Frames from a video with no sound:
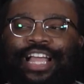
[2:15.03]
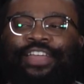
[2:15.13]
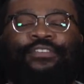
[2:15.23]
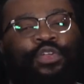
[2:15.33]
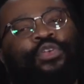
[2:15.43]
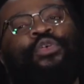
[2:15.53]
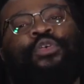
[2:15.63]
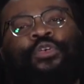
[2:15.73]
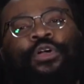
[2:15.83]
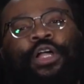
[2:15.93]
if you
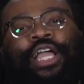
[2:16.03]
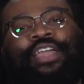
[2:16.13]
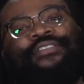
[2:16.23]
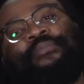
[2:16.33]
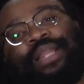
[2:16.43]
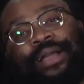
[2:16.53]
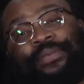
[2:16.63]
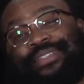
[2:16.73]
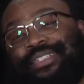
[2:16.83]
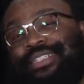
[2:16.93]
know if a black
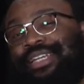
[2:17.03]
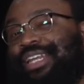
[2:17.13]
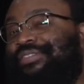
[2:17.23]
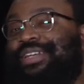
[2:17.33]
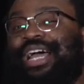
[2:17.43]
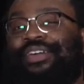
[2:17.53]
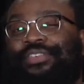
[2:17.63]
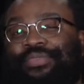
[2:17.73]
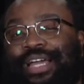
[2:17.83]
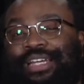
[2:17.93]
person did even
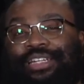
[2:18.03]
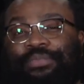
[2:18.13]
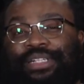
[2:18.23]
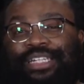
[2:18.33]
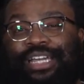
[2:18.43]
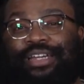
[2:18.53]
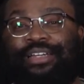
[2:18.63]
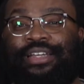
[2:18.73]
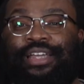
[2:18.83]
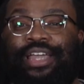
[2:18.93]
half of that they'd be dead
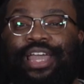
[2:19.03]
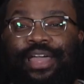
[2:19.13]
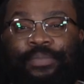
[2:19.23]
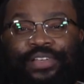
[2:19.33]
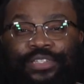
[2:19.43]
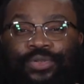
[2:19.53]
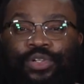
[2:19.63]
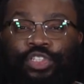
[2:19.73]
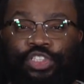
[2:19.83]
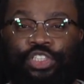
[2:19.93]
a person
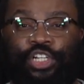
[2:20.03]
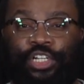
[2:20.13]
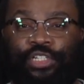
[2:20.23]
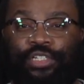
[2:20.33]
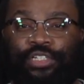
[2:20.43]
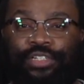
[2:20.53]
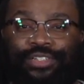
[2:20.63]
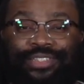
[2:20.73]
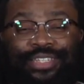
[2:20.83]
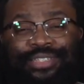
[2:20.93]
was shot
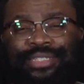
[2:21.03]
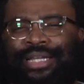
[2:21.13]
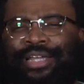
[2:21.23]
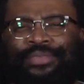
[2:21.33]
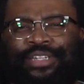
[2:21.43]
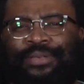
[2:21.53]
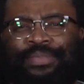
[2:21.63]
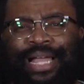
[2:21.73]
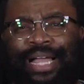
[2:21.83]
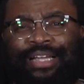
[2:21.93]
six times in the
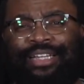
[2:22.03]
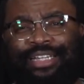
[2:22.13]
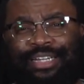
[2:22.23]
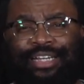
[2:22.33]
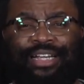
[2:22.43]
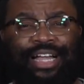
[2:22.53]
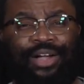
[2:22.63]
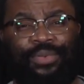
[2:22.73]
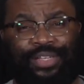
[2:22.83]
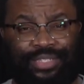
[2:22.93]
back in a
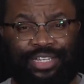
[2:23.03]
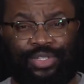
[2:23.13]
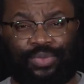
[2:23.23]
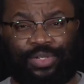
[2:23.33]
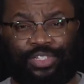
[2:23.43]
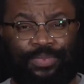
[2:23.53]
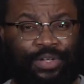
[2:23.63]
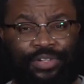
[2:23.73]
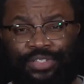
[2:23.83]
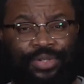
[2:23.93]
car where his kids was
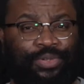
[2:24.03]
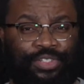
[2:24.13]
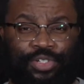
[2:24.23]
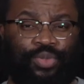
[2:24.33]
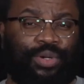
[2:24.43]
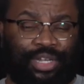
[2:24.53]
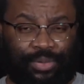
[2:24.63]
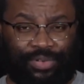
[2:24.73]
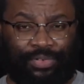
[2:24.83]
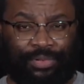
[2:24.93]
because he was just walking
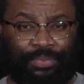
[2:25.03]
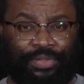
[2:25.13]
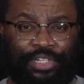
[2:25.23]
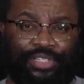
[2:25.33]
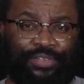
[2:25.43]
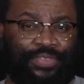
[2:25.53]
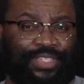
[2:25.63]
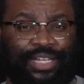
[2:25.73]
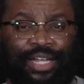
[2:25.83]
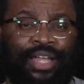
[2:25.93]
away from the police
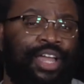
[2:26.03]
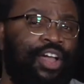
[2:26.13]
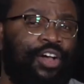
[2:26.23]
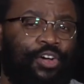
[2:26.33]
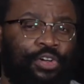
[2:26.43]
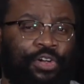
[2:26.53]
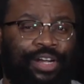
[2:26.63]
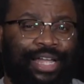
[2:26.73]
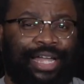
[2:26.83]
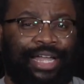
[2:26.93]
officer on the
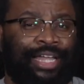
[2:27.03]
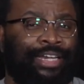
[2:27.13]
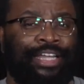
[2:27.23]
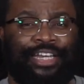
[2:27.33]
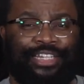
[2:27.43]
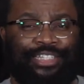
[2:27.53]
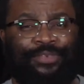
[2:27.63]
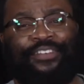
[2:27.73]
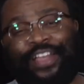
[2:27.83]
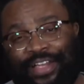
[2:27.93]
other hand there's
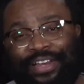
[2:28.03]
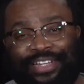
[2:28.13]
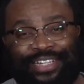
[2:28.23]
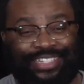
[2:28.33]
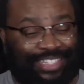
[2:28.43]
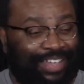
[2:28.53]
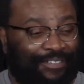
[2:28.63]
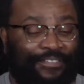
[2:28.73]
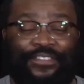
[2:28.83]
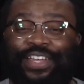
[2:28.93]
a, there's a
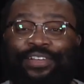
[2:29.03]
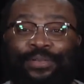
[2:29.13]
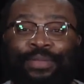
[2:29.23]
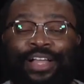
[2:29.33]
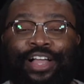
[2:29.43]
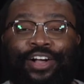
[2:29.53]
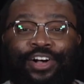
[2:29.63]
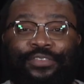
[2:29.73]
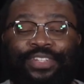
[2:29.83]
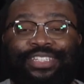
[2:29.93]
film
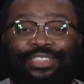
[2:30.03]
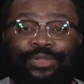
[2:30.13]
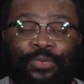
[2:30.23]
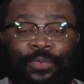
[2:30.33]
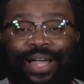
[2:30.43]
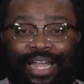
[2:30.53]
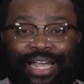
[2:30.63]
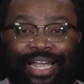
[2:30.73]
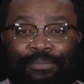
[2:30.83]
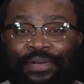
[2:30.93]
of this white
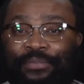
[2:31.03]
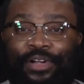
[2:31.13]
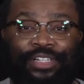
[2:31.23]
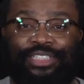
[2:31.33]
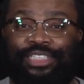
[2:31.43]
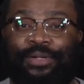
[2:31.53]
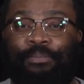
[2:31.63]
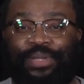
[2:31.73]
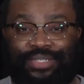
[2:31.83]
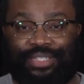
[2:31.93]
guy pretty much
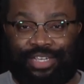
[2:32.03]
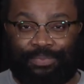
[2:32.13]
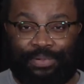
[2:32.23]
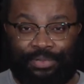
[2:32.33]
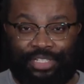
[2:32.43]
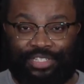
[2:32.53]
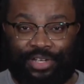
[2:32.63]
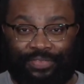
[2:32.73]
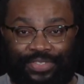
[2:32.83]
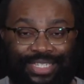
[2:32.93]
beating a police
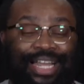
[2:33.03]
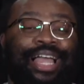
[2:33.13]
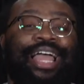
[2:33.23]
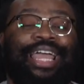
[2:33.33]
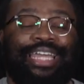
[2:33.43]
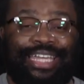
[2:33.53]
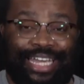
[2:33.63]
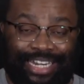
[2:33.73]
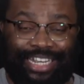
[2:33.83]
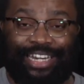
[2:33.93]
officer,
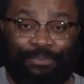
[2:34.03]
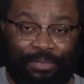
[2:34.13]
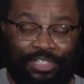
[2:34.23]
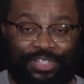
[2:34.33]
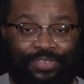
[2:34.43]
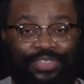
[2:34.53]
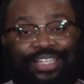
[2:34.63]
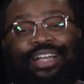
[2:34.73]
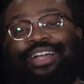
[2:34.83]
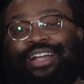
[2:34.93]
getting in the police
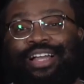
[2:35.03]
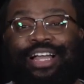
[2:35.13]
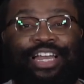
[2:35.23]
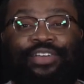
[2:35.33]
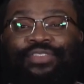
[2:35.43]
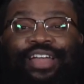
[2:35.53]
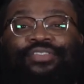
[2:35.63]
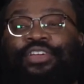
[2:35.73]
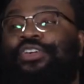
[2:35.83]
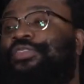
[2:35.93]
officer car and
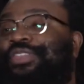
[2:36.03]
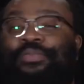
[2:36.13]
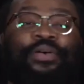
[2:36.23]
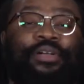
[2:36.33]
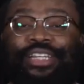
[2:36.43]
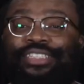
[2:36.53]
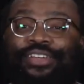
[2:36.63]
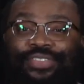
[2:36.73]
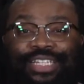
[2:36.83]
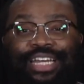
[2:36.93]
driving off. The police
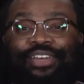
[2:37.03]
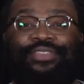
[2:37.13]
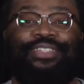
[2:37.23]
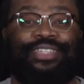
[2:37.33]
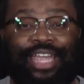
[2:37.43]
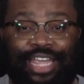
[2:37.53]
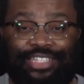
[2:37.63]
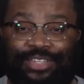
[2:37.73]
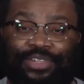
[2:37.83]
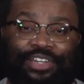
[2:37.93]
officer didn't
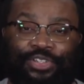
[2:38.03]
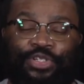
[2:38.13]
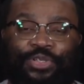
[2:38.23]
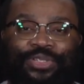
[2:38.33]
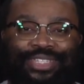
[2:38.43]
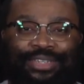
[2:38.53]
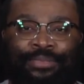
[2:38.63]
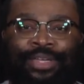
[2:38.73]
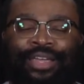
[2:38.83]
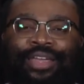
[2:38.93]
tase him, didn't shoot
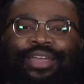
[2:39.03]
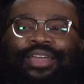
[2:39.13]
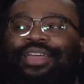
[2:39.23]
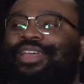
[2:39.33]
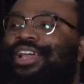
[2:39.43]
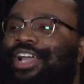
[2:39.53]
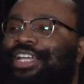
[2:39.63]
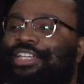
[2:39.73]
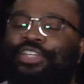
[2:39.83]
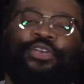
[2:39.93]
him. Uh,
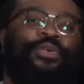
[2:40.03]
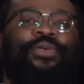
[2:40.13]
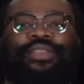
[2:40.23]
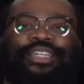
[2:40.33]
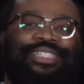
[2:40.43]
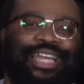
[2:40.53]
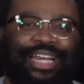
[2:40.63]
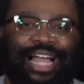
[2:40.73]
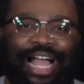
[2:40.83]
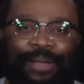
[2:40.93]
you know, when things like
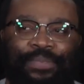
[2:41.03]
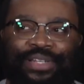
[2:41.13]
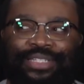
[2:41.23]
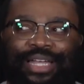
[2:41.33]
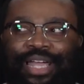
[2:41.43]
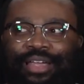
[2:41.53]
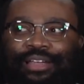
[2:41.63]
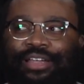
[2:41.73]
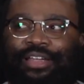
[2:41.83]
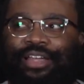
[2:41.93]
that happen, it's like,
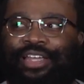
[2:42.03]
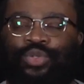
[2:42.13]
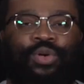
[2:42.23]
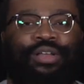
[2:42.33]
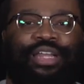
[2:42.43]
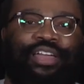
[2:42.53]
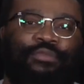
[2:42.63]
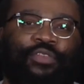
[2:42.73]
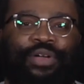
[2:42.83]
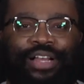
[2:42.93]
is one life
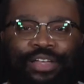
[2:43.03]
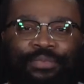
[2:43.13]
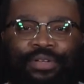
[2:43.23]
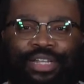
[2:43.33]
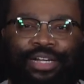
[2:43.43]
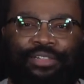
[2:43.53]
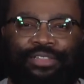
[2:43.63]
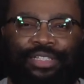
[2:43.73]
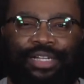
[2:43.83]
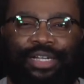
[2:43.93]
more valuable than
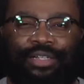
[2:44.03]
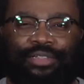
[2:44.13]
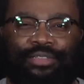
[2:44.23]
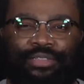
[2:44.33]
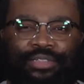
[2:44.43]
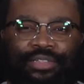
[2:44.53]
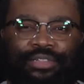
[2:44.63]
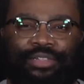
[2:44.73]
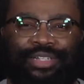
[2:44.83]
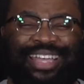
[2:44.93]
other?
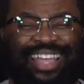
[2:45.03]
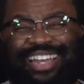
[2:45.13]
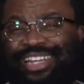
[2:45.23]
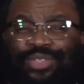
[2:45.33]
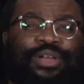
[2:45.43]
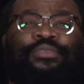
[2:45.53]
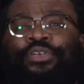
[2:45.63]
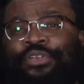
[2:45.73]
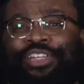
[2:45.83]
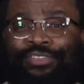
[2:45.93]
And that's what I'm
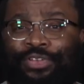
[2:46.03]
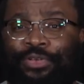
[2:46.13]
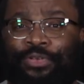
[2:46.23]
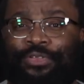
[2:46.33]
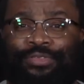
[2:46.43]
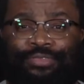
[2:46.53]
going to leave you